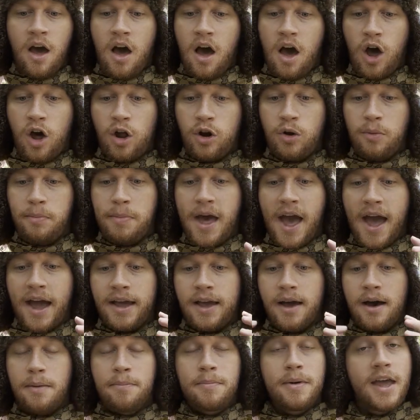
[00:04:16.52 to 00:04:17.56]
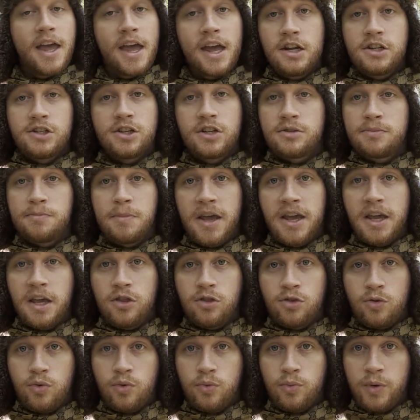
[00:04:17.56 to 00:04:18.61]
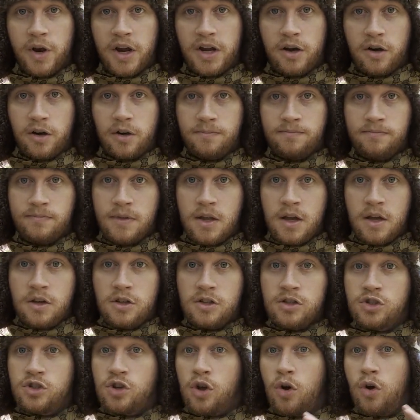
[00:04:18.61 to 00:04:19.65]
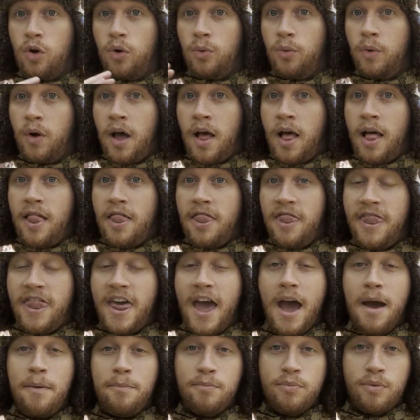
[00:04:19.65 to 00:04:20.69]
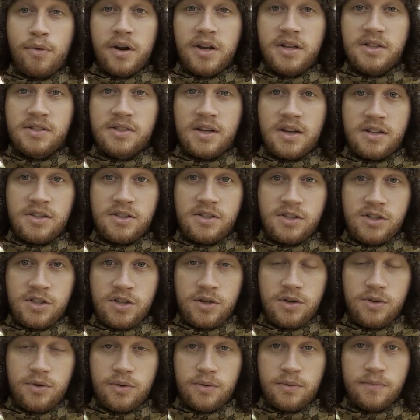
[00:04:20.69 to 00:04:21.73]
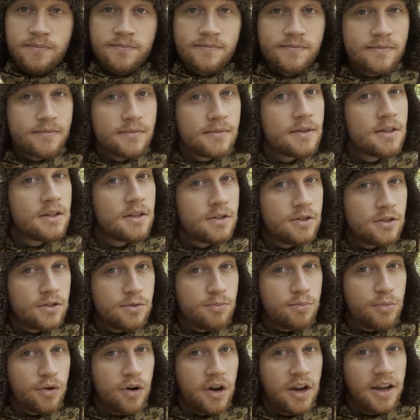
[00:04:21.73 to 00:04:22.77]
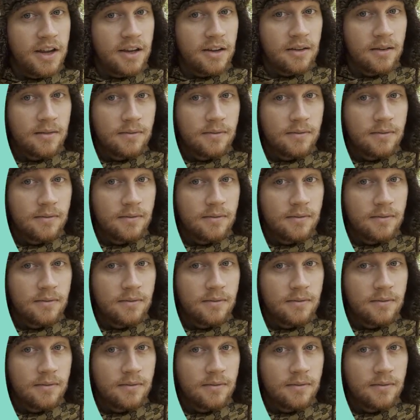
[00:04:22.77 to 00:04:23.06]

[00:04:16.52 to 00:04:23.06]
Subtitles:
huddle back up, and just make it through winter. So that brings us to spring.